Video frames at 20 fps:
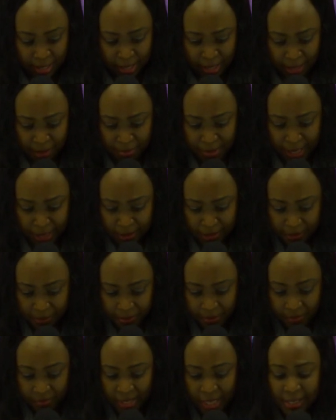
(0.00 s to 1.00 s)
Amen.
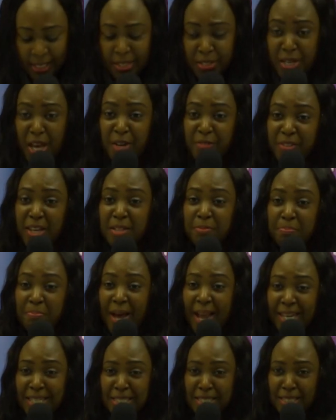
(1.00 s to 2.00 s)
Let's have that
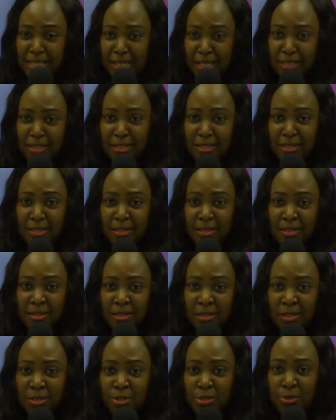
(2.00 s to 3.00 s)
mindset.
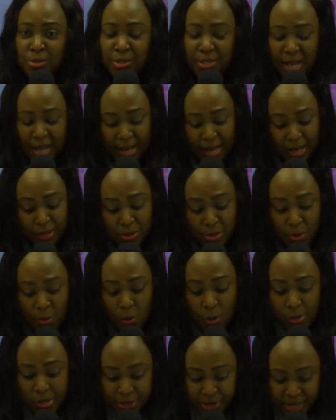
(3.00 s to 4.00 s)
Chusa
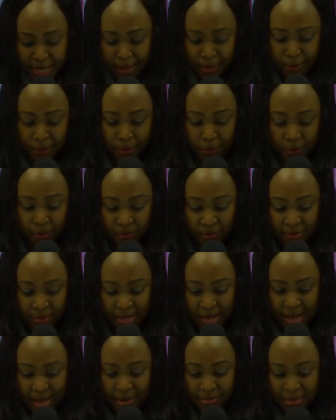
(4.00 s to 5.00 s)
endowoza yo.
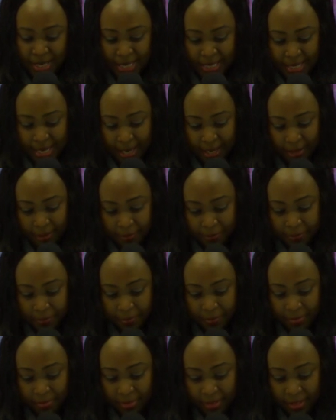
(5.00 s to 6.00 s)
Amina.
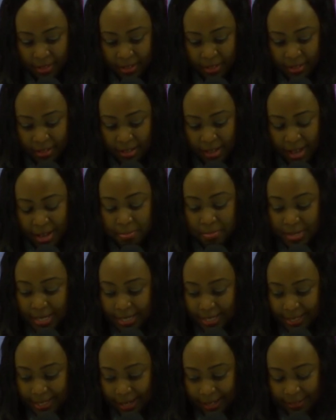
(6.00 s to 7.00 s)

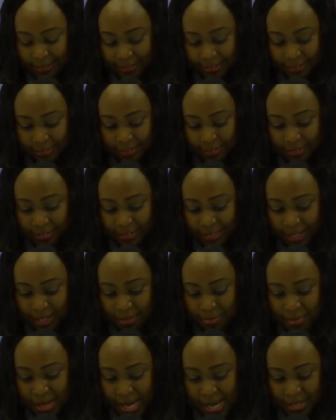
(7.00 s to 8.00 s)
Amina.
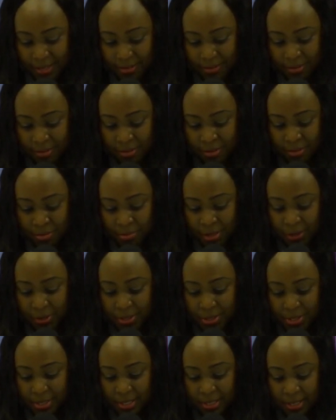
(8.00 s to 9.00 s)
Amen.
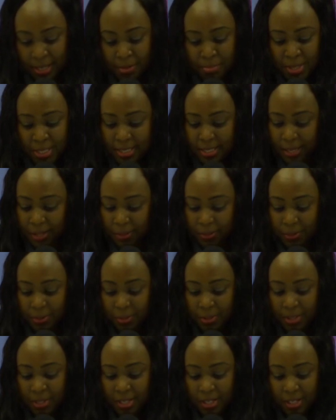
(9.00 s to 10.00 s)
Because let me tell
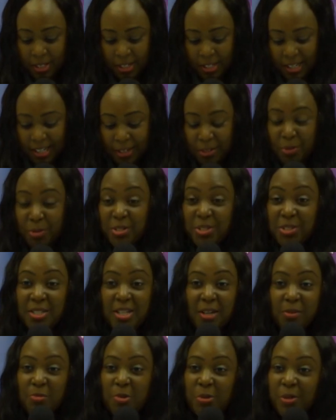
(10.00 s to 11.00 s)
you, a
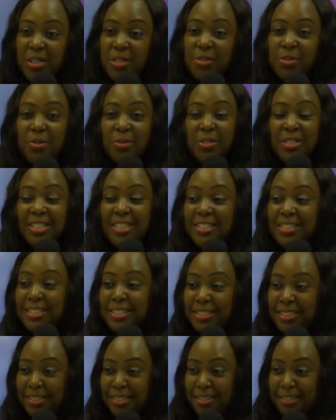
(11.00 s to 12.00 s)
Christian walk is not
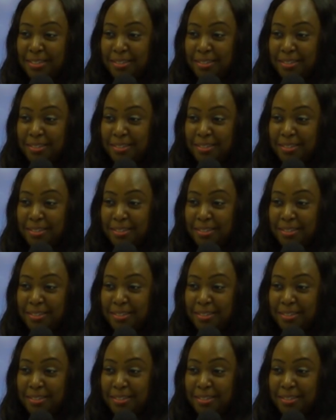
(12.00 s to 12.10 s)
easy.